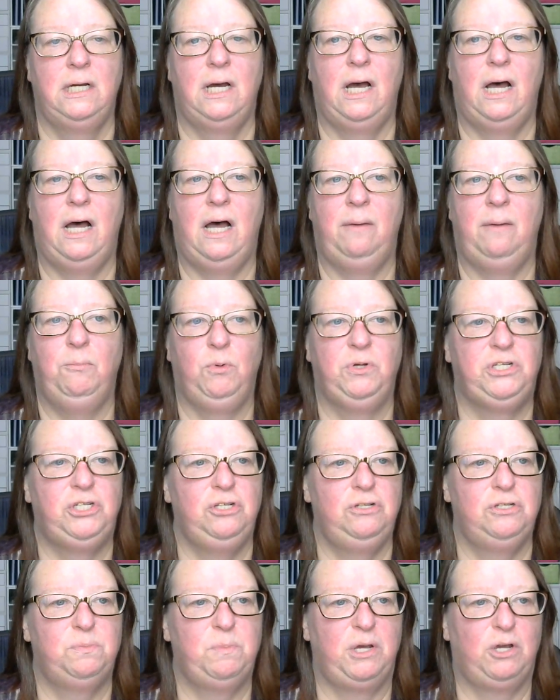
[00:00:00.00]
Went to
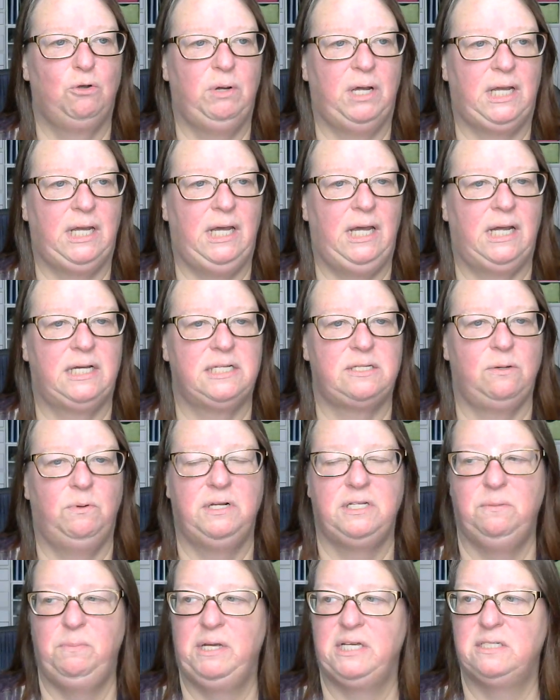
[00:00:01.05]
use my Cricut because I
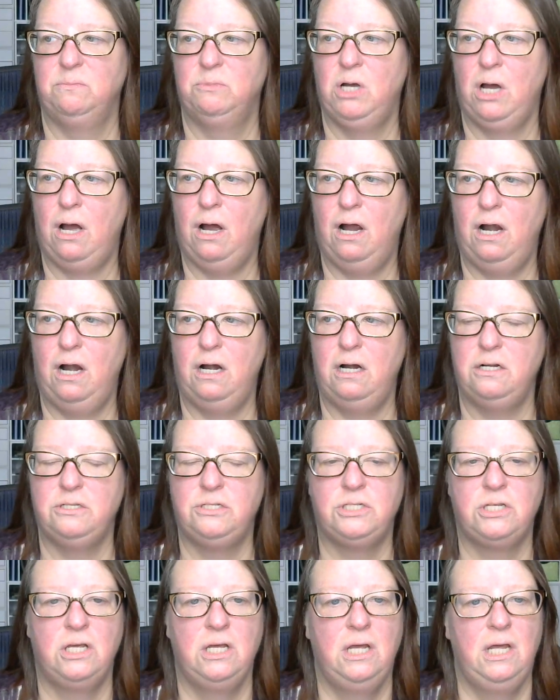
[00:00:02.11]
wanted to make some
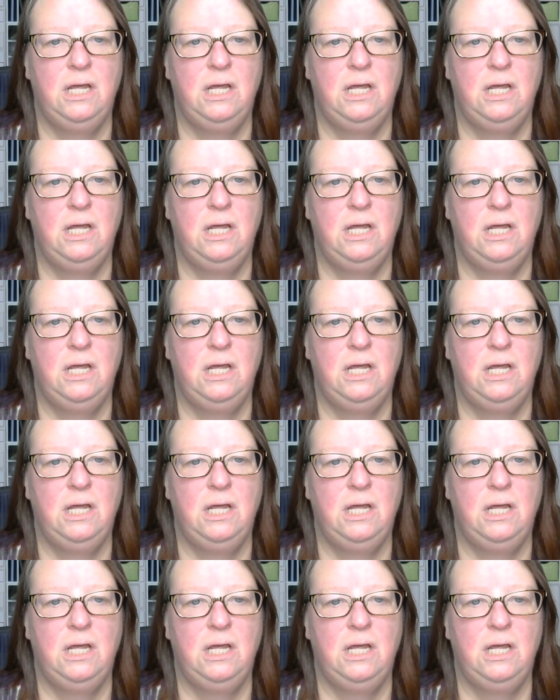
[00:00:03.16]
cards,